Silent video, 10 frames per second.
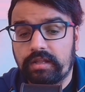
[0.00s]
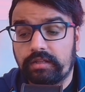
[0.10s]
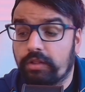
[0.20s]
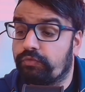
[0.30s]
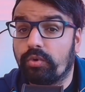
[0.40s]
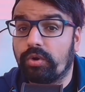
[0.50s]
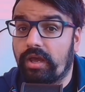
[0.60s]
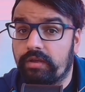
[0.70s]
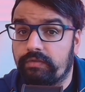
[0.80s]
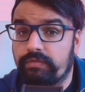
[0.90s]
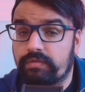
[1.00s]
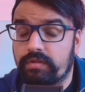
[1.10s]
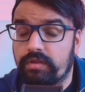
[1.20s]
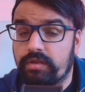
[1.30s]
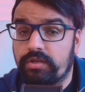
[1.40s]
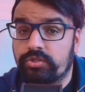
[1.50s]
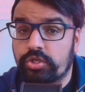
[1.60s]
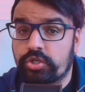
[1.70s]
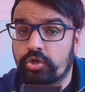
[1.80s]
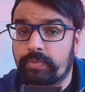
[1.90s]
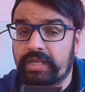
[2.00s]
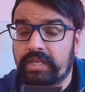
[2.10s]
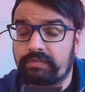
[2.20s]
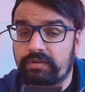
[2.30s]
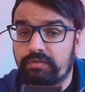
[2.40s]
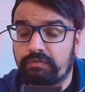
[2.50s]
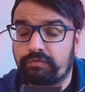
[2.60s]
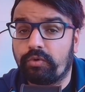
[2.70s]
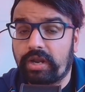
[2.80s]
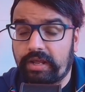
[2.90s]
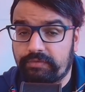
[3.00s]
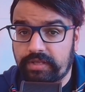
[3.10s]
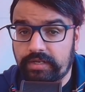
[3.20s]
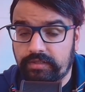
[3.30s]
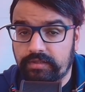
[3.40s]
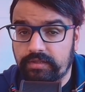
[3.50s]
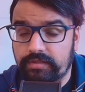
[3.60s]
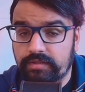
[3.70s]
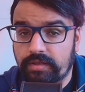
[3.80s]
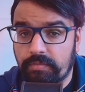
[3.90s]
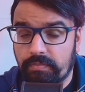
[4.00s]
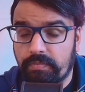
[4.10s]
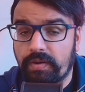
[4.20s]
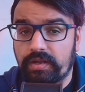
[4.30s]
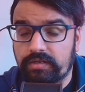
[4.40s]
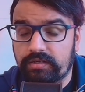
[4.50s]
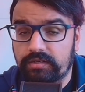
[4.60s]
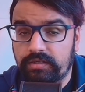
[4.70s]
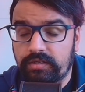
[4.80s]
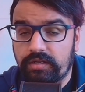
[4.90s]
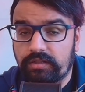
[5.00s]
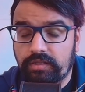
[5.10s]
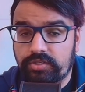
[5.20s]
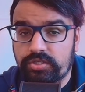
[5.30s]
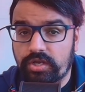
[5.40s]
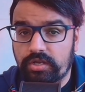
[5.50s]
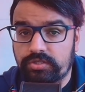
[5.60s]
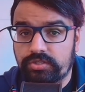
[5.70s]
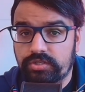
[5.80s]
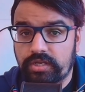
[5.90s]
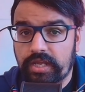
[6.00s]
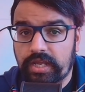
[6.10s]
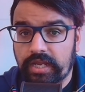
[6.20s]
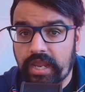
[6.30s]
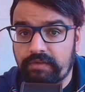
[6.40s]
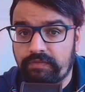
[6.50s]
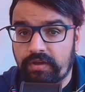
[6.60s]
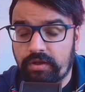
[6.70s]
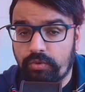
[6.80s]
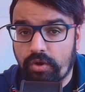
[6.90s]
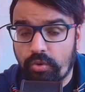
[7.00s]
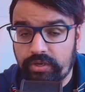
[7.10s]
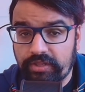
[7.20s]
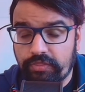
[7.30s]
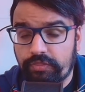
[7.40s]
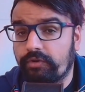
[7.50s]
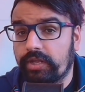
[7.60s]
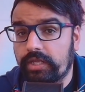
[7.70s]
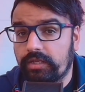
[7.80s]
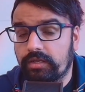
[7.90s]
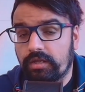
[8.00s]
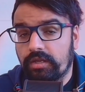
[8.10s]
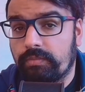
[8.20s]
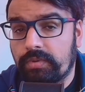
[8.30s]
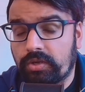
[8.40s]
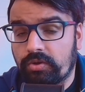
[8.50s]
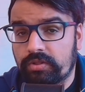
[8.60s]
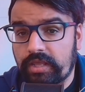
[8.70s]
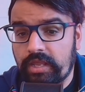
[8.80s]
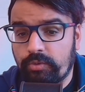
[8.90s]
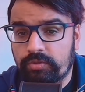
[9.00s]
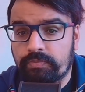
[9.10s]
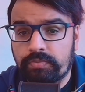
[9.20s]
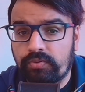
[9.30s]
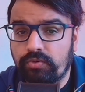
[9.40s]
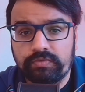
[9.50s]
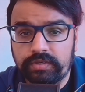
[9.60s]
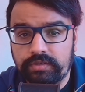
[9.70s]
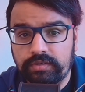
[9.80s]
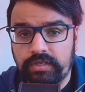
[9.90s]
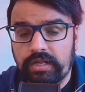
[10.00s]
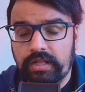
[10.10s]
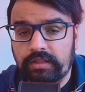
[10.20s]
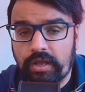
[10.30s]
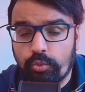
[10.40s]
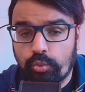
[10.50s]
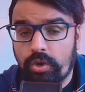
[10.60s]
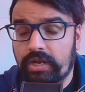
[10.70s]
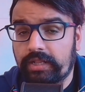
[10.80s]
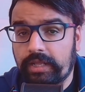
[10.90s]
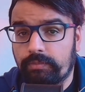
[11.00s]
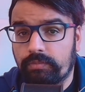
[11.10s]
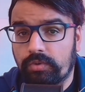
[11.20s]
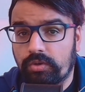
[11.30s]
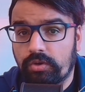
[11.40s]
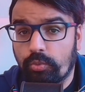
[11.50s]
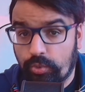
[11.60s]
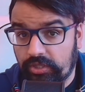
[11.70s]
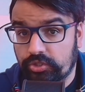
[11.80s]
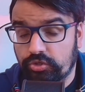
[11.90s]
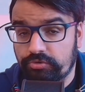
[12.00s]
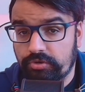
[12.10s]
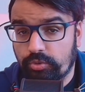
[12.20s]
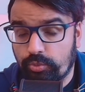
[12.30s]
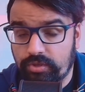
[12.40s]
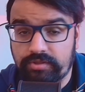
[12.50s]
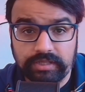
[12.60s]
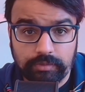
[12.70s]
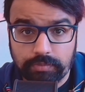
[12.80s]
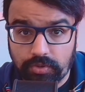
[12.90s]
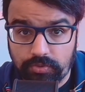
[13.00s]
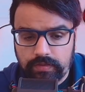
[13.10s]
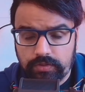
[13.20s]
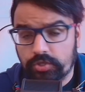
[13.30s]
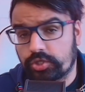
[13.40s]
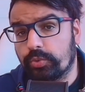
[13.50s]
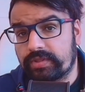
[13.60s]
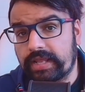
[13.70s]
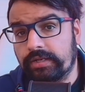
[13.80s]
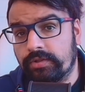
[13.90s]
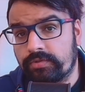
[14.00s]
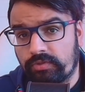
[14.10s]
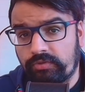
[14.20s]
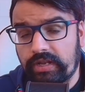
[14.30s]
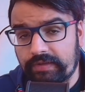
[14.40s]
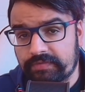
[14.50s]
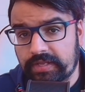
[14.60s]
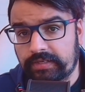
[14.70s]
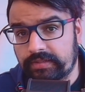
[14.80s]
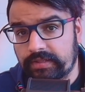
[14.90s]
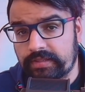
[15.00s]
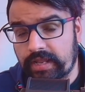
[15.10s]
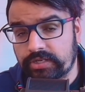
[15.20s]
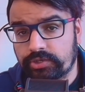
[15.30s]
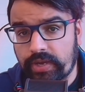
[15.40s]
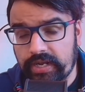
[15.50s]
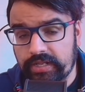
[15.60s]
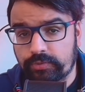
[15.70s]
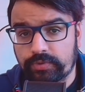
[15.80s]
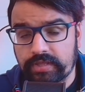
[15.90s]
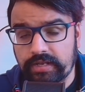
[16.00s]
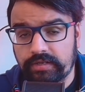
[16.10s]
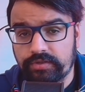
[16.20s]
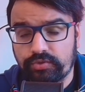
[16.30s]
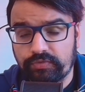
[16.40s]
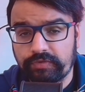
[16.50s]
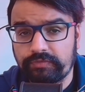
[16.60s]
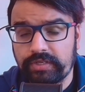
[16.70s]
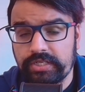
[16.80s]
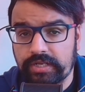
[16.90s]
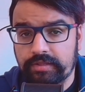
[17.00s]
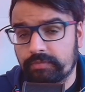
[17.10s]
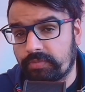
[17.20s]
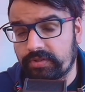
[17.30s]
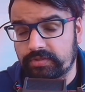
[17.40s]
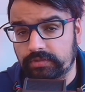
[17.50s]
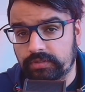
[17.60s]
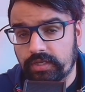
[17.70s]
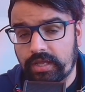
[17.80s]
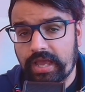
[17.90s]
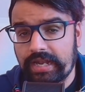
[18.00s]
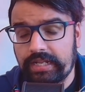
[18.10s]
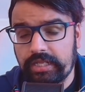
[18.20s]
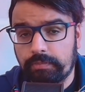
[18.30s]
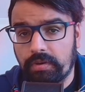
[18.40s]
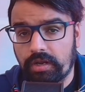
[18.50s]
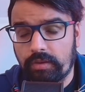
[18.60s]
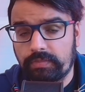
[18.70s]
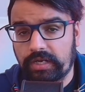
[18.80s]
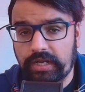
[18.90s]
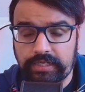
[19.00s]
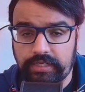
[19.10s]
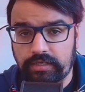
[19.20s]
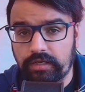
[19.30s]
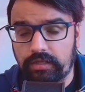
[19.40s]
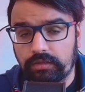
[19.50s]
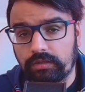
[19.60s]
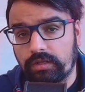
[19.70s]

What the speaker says: there's 4 lives. She should have been given 4 life sentences, but the judge gave her only 3 because it was proven that one of the children was stillborn. So she was sentenced to 3 life sentences and Johannes was sentenced to 15 years in prison, and he blubbed like a girl